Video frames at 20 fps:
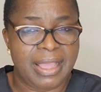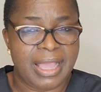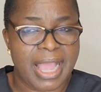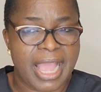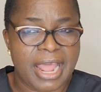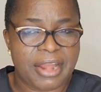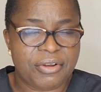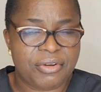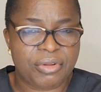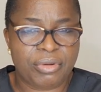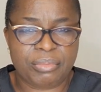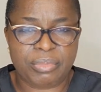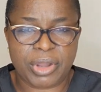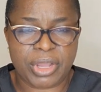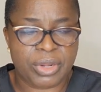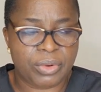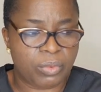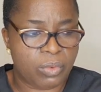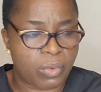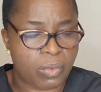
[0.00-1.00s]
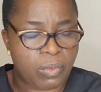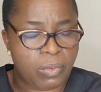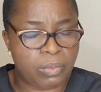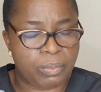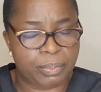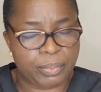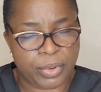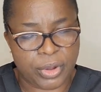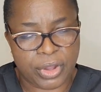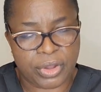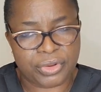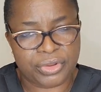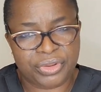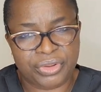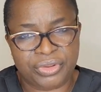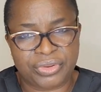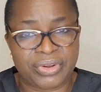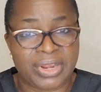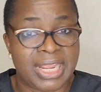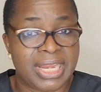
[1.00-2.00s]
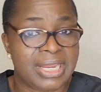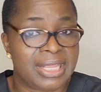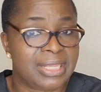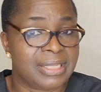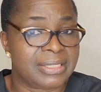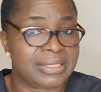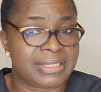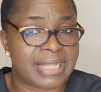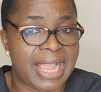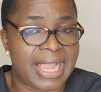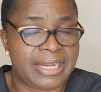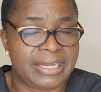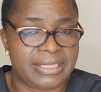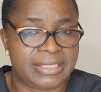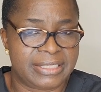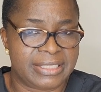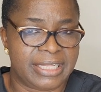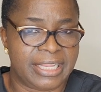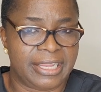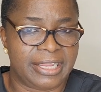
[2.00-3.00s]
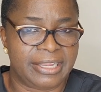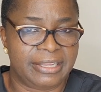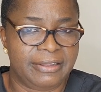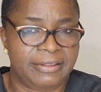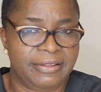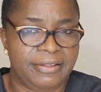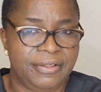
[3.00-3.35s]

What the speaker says: And nobody will pour urine inside the sink.